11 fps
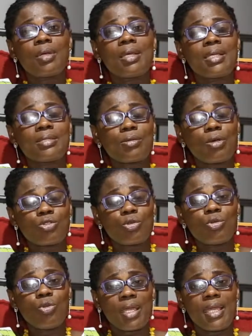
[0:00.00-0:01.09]
is
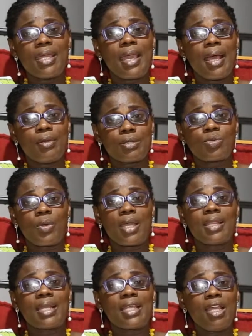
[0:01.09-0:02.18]
also looking elsewhere,
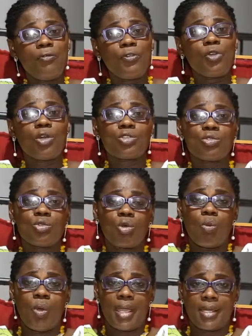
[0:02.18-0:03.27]
that if yours do
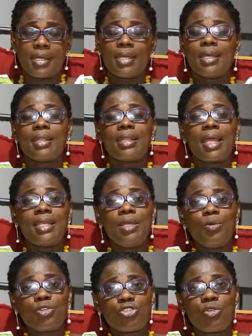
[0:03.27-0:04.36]
not work, then he
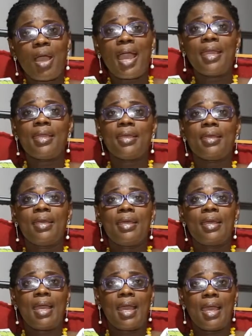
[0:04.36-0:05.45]
will try
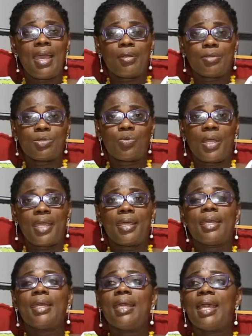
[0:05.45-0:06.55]
elsewhere.
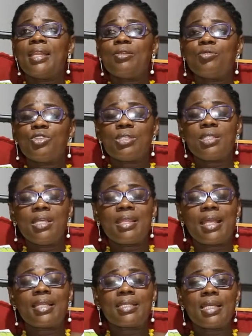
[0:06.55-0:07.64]
And you see
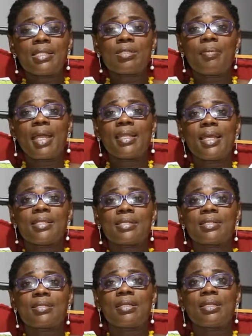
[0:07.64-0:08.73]
that the gentleman is
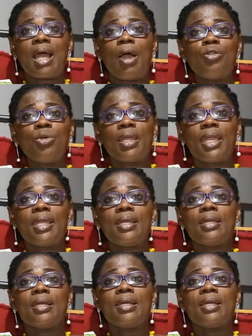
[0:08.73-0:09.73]
now looking